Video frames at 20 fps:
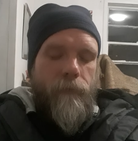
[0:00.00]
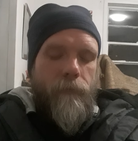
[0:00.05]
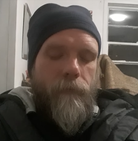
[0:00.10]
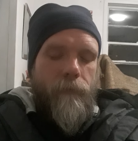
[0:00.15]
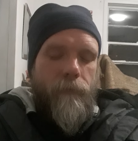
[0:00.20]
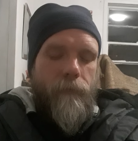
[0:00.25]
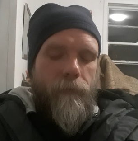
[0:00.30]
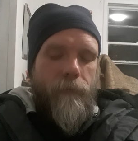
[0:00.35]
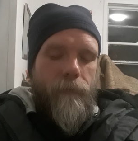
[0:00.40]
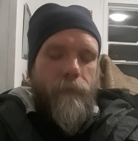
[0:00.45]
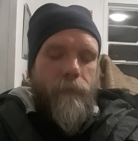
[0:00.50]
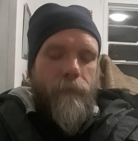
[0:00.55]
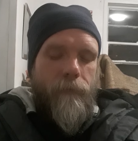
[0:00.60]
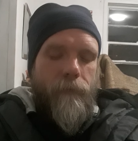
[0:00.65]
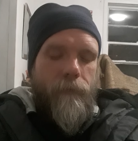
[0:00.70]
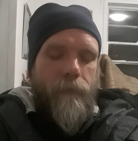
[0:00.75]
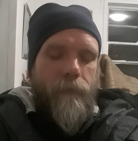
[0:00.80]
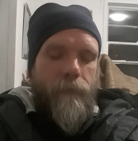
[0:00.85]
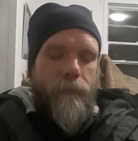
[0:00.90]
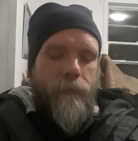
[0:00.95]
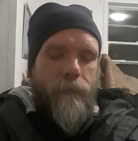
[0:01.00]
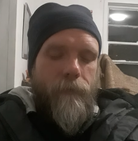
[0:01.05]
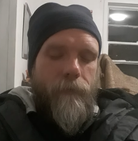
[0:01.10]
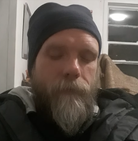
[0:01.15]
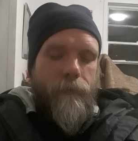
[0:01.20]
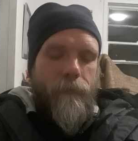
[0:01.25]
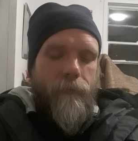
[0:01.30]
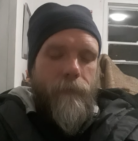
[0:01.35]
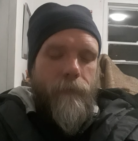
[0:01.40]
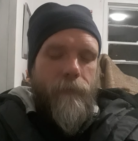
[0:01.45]

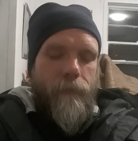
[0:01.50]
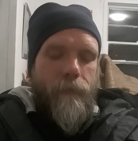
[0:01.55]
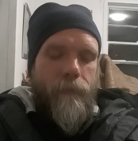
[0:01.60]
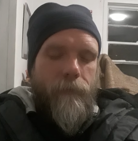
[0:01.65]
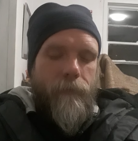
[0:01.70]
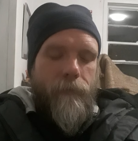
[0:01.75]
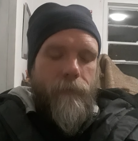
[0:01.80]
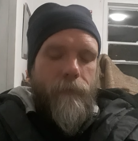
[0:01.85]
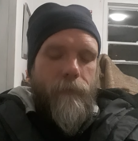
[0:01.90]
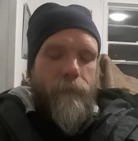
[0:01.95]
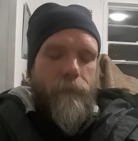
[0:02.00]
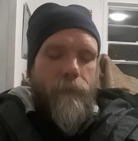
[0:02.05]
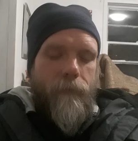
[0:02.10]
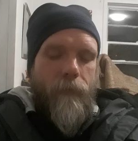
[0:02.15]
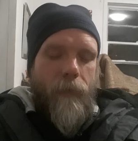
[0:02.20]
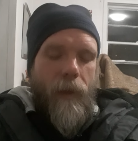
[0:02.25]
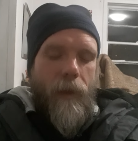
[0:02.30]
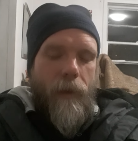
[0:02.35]
No one is speaking in this clip.